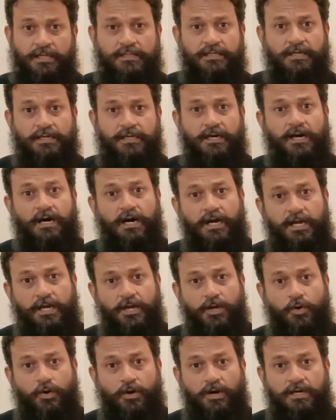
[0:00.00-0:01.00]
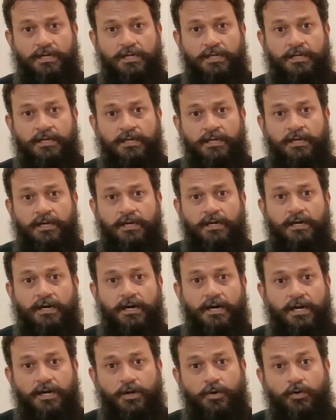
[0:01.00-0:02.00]
that I got
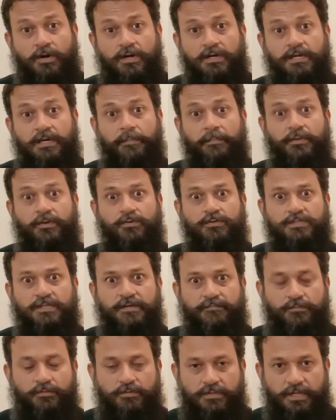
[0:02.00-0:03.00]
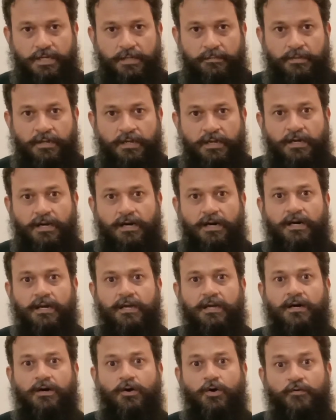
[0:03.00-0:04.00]
abusive to them.
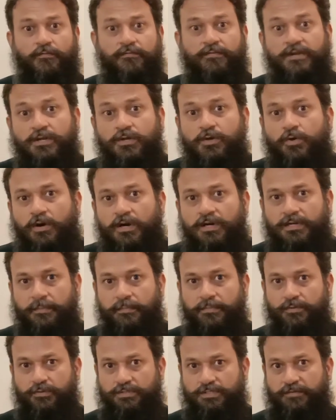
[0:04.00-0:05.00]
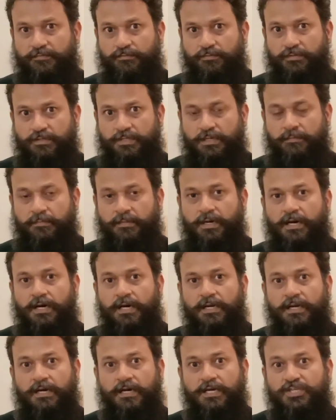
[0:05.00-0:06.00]
I often got abusive to them.
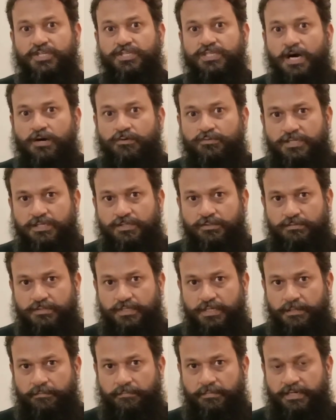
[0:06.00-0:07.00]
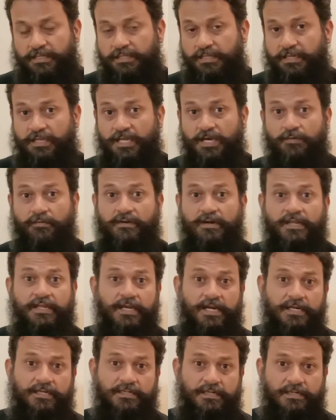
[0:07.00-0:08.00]
I shouted to them, but they never
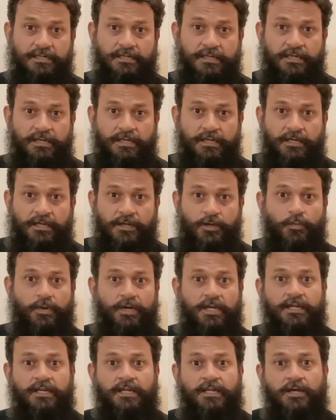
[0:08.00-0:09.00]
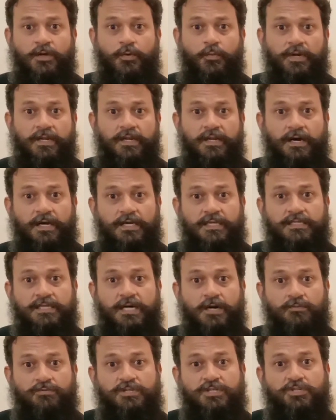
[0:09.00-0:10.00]
reacted. When I
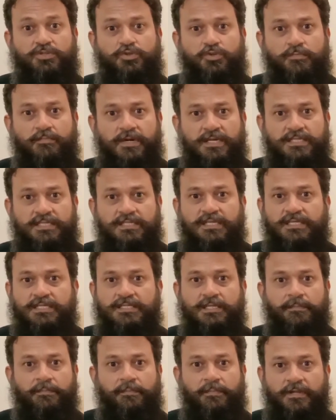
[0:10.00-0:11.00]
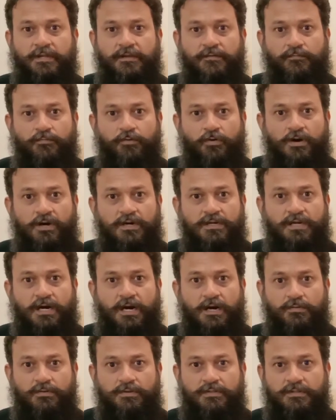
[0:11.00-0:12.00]
shouted too much, they simply walked
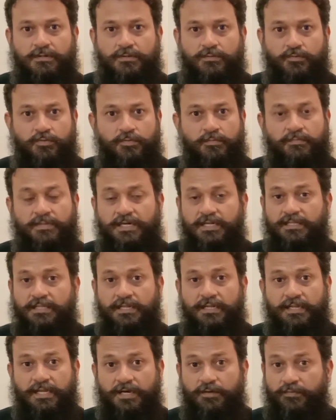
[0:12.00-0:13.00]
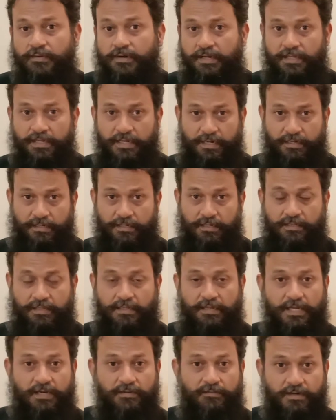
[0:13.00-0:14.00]
out the room, but they never reacted. They
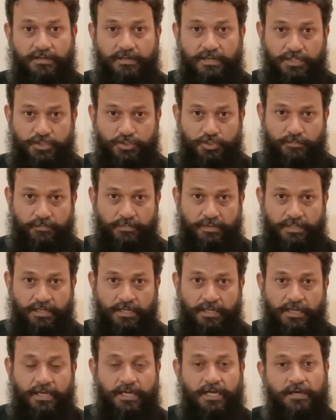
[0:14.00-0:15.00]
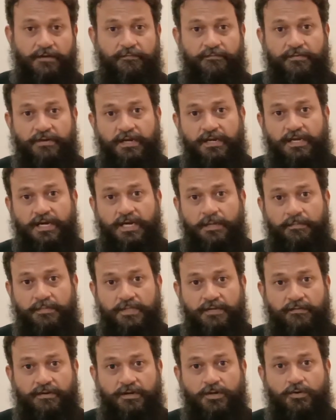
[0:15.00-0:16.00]
never touched me. Every time
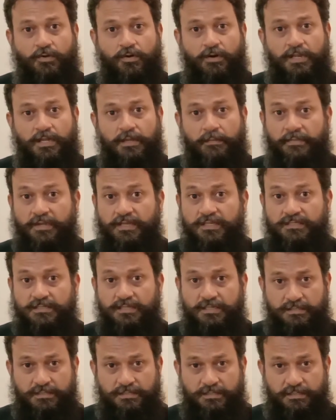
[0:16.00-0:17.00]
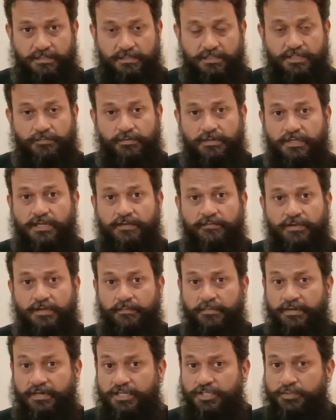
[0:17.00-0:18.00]
they were calling me sister, they were
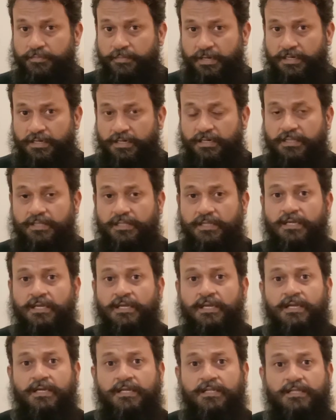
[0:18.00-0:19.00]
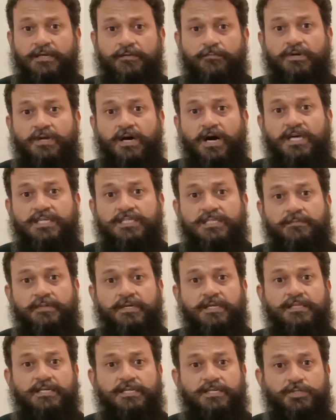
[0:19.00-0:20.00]
giving me respect, and they would ask
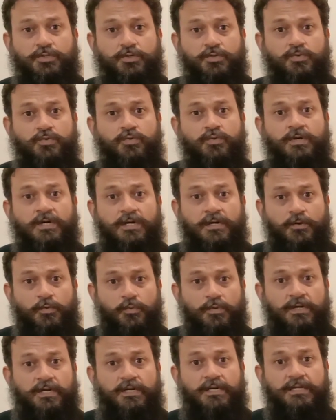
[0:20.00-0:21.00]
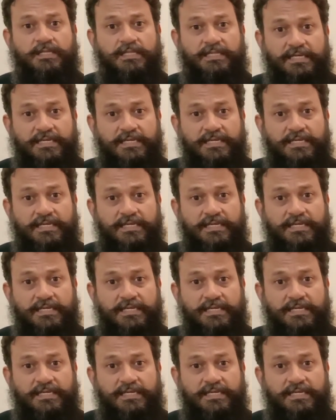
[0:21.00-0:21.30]
me that you were